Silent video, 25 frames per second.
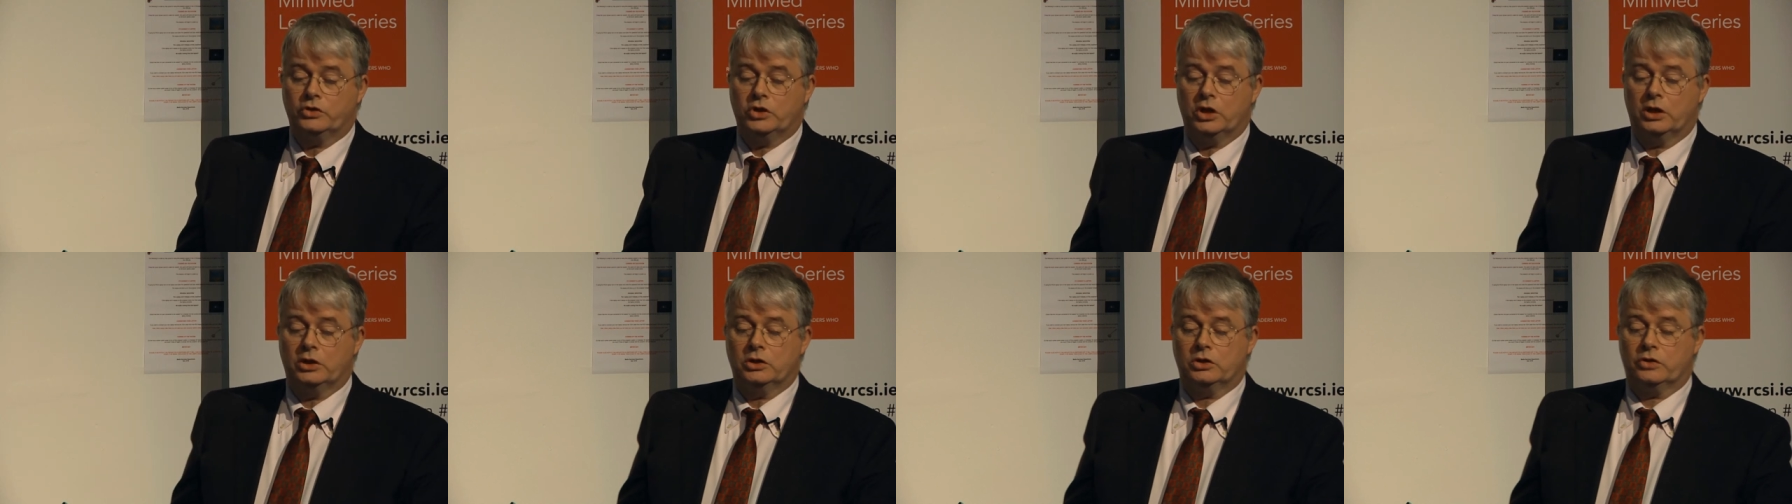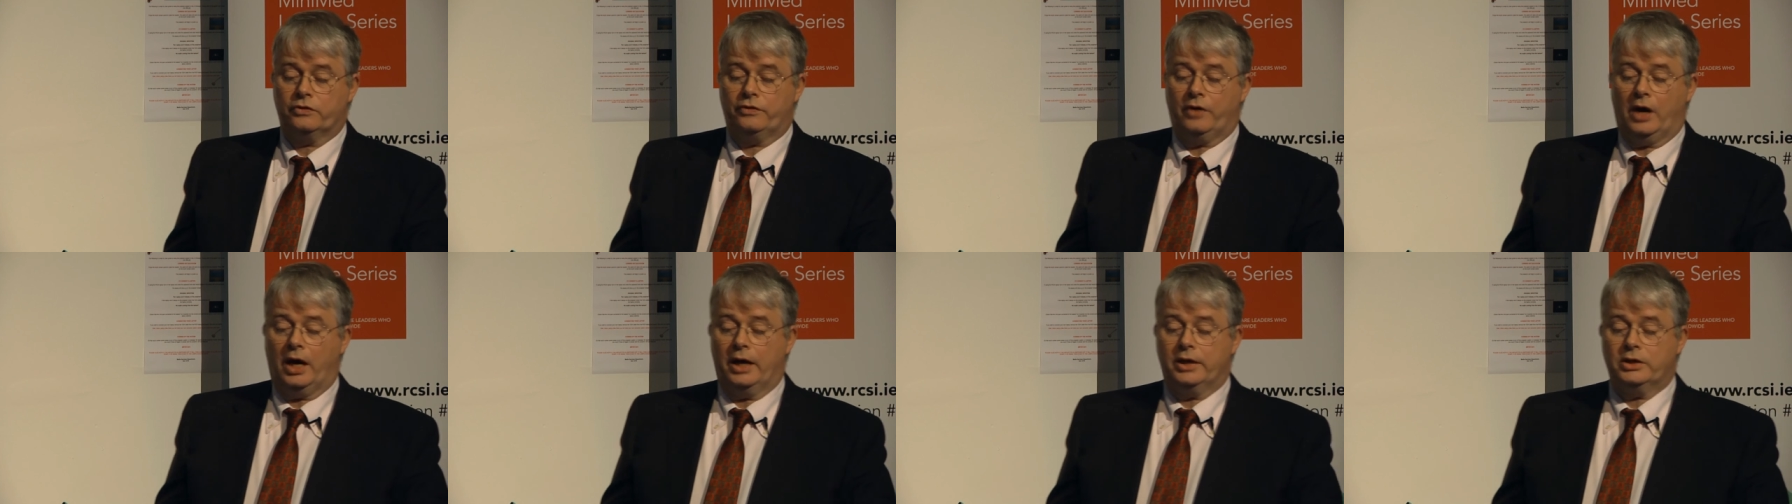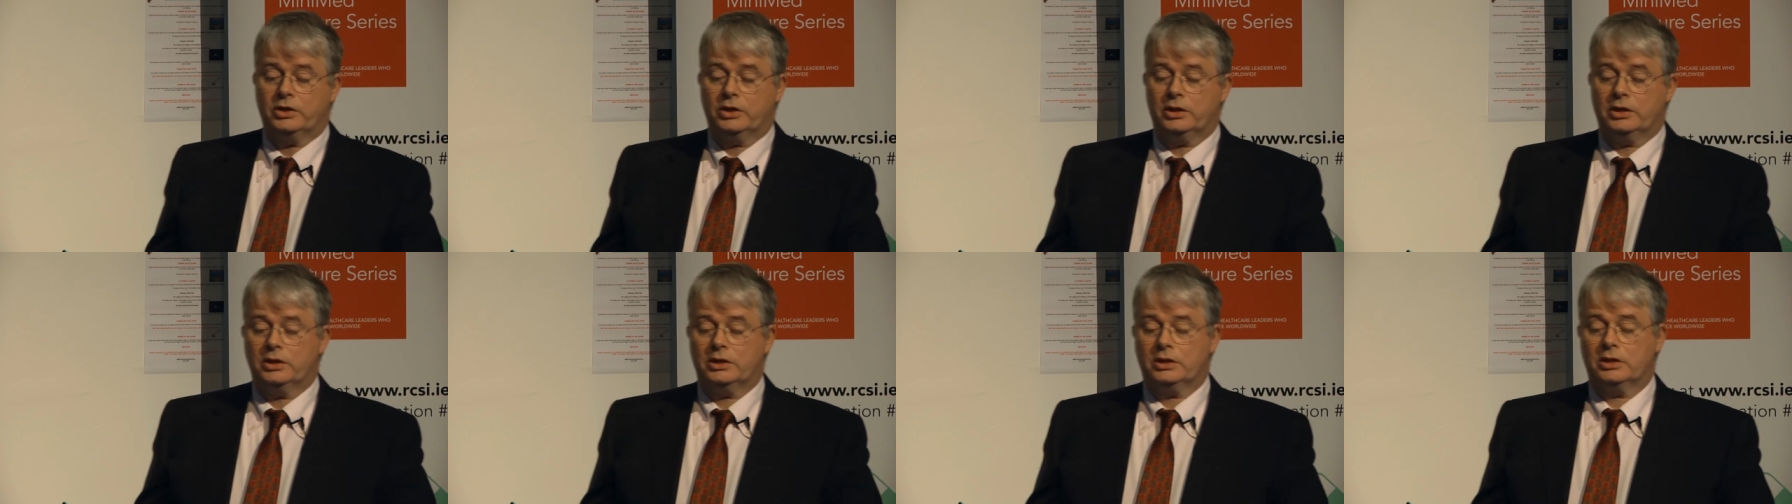
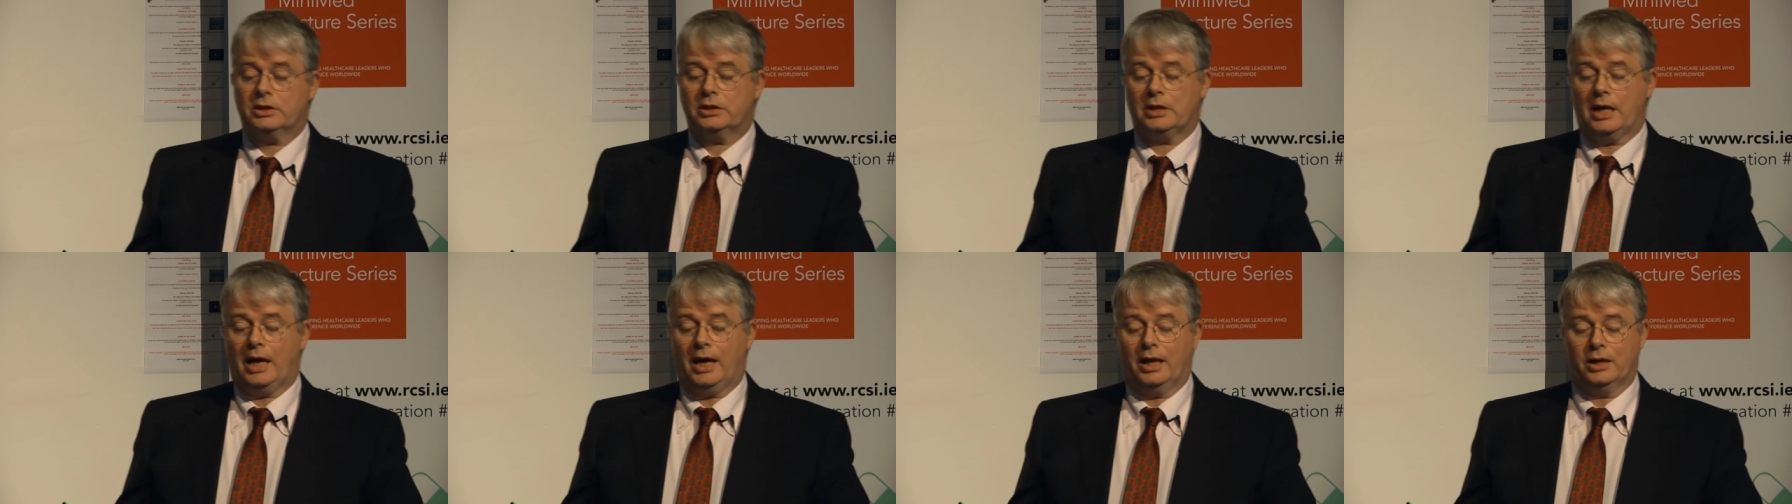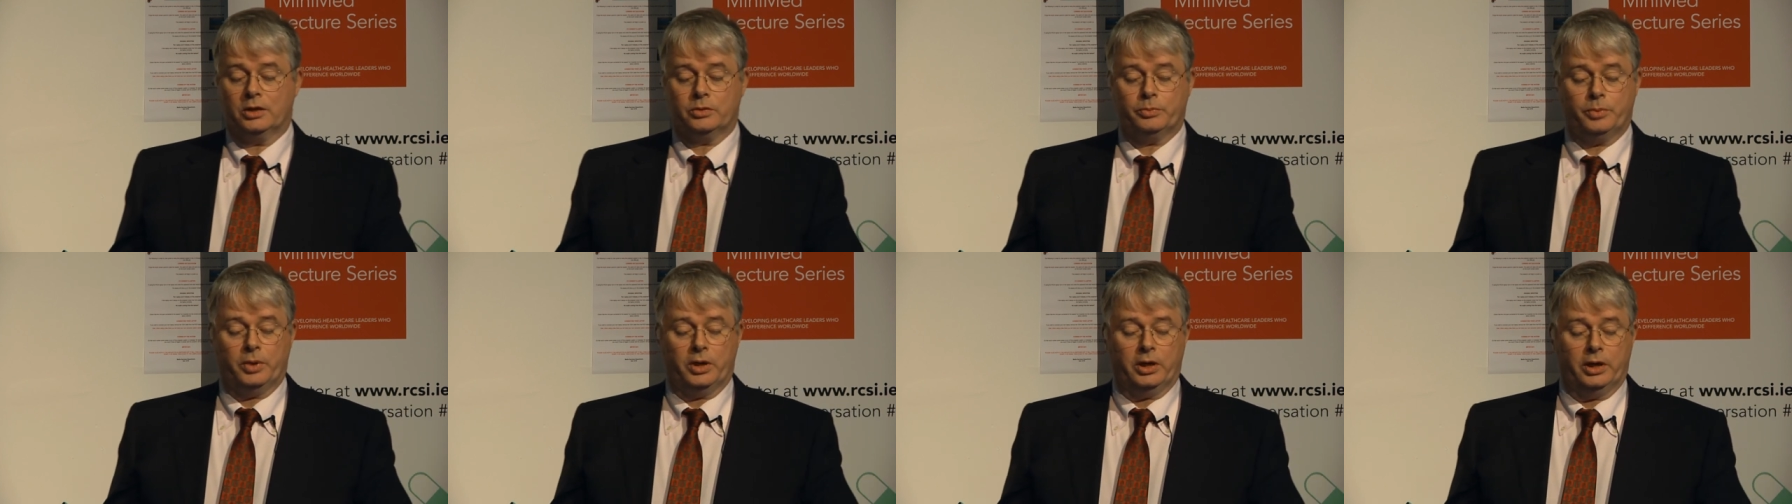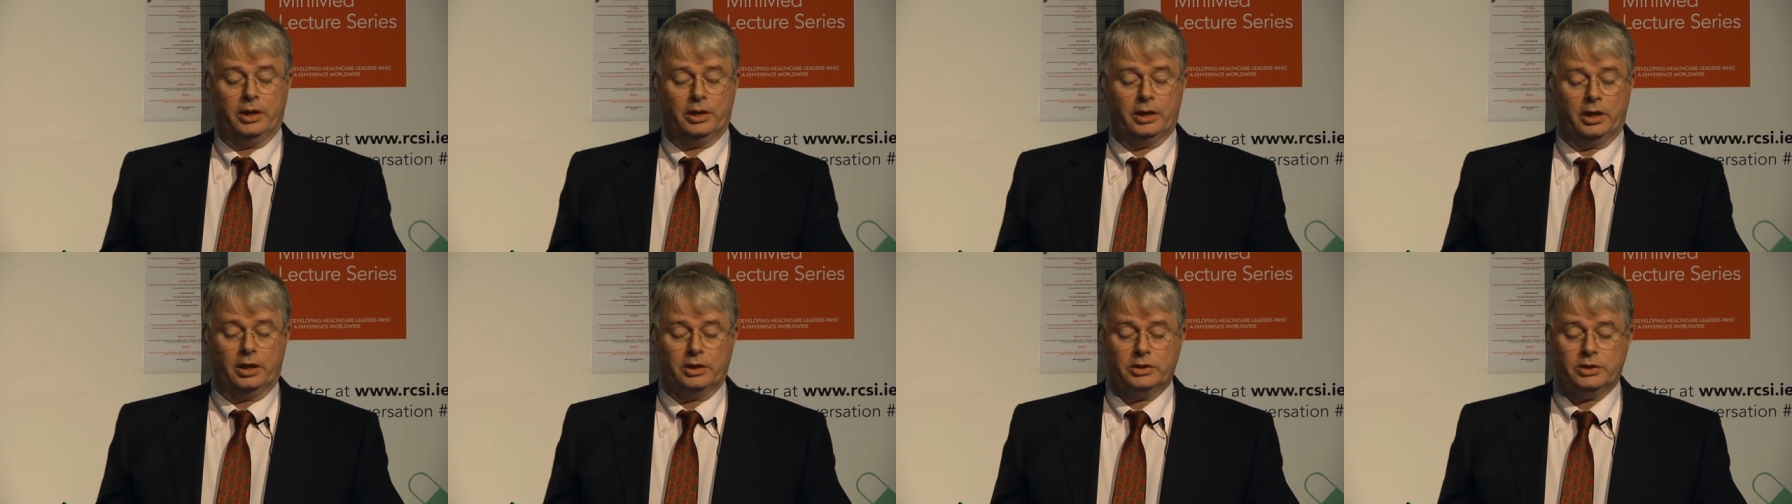gingivitis and
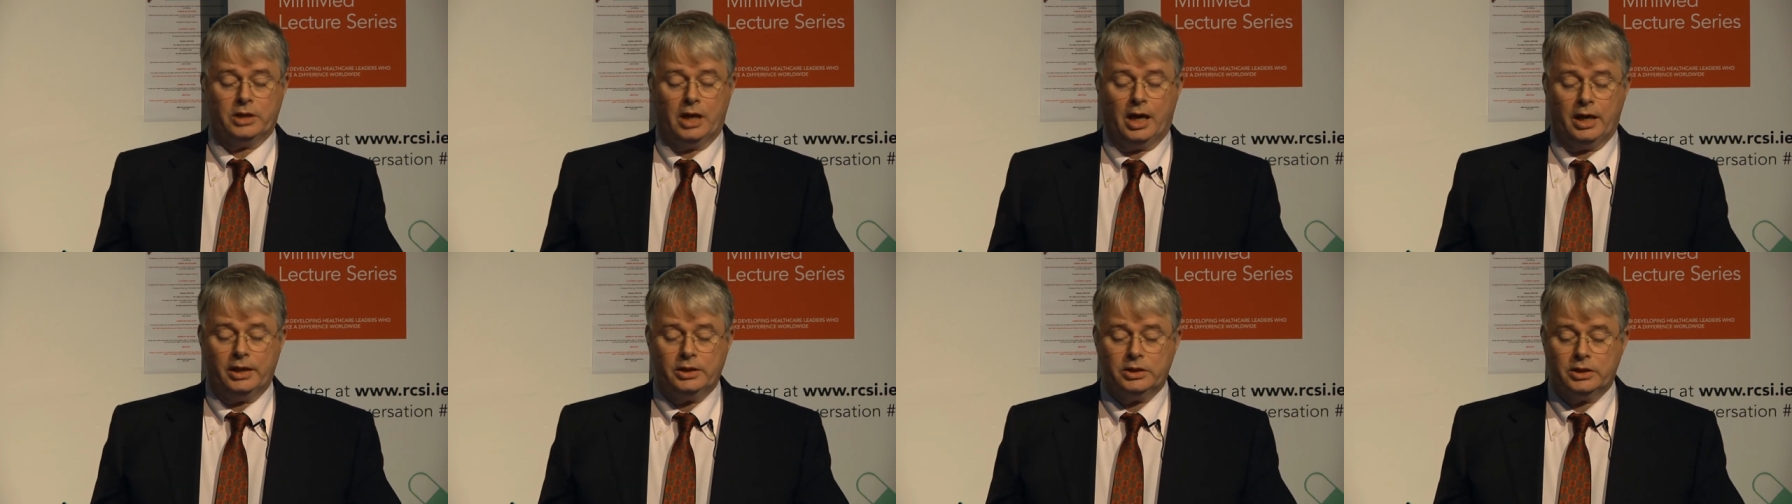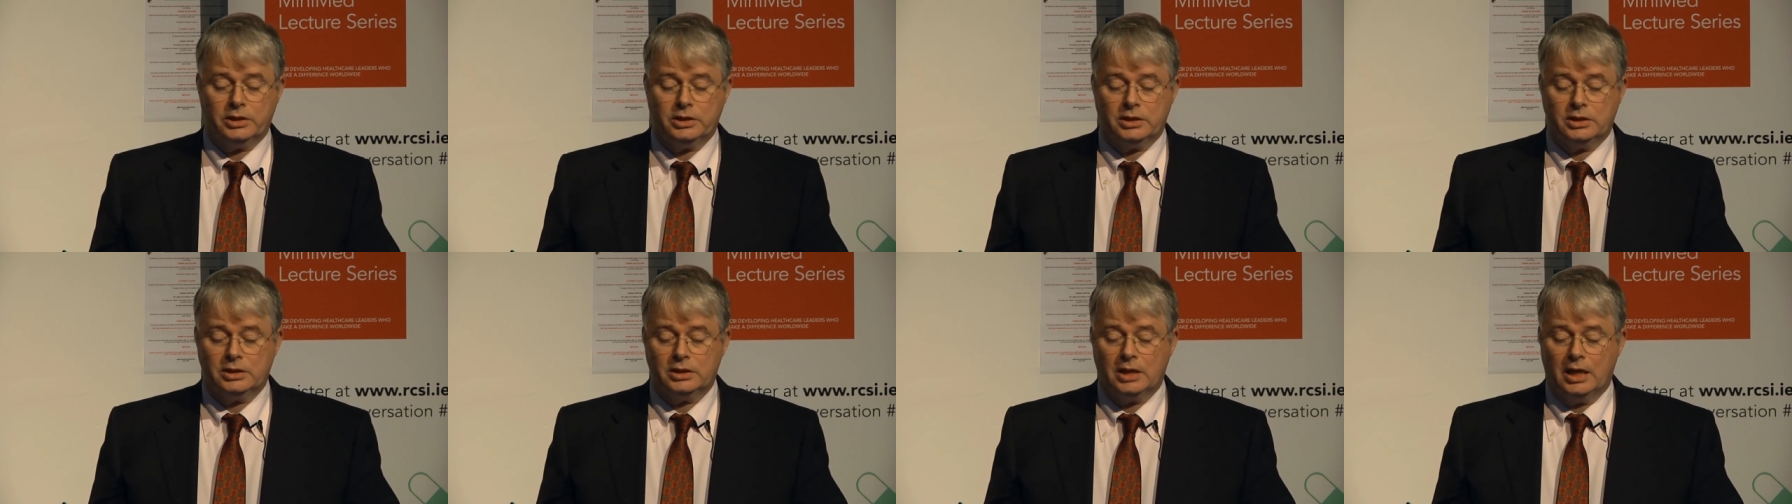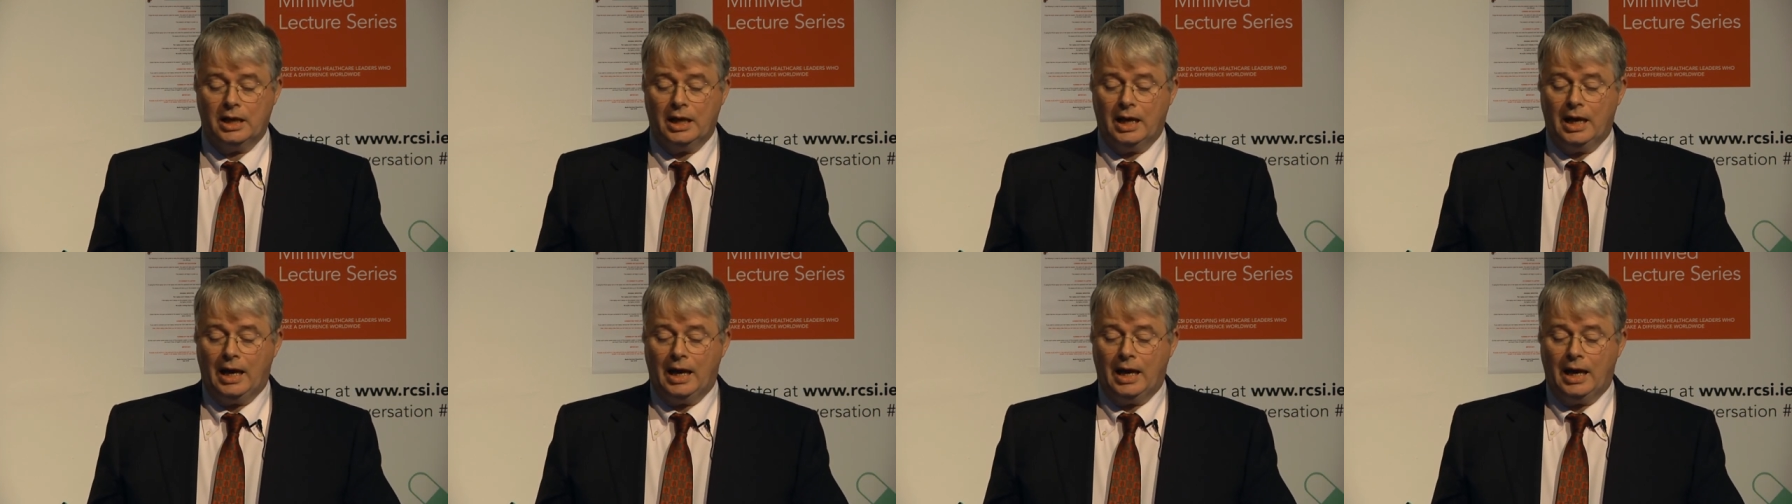periodontitis